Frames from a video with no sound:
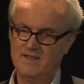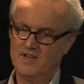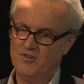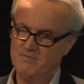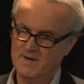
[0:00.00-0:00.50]

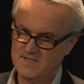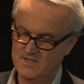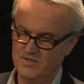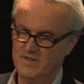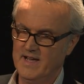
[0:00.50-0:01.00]
that you
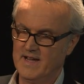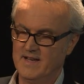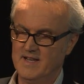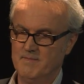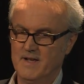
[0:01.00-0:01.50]
must do the
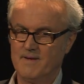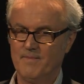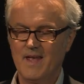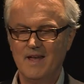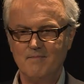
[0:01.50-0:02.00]
academic,
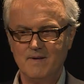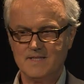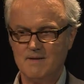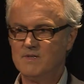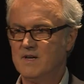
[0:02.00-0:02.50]

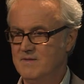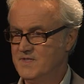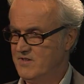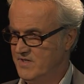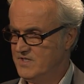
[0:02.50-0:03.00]
but
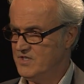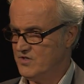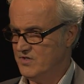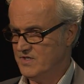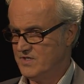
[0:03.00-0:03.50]
sometimes there is a
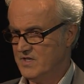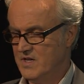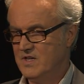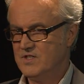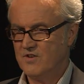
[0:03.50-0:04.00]
choice.
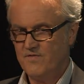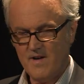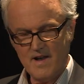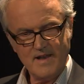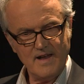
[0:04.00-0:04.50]
So
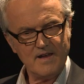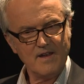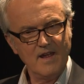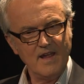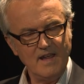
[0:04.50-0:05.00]
find out
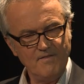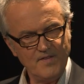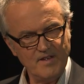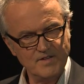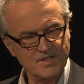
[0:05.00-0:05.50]

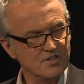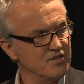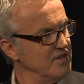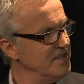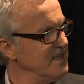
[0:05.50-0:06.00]
if there is a
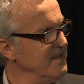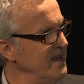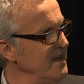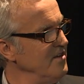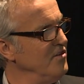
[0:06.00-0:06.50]
choice and
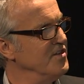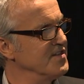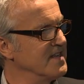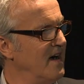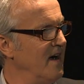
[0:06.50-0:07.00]
then you
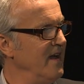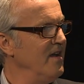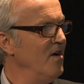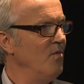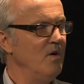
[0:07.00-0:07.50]
decide,
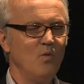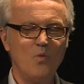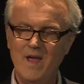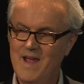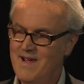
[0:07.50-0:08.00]
well,
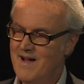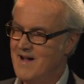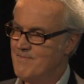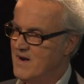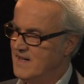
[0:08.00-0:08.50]
where
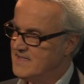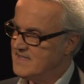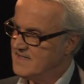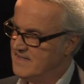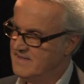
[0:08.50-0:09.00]
are my
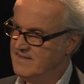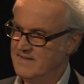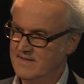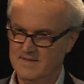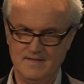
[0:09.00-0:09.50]

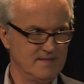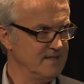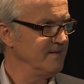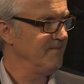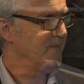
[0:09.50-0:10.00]
skills?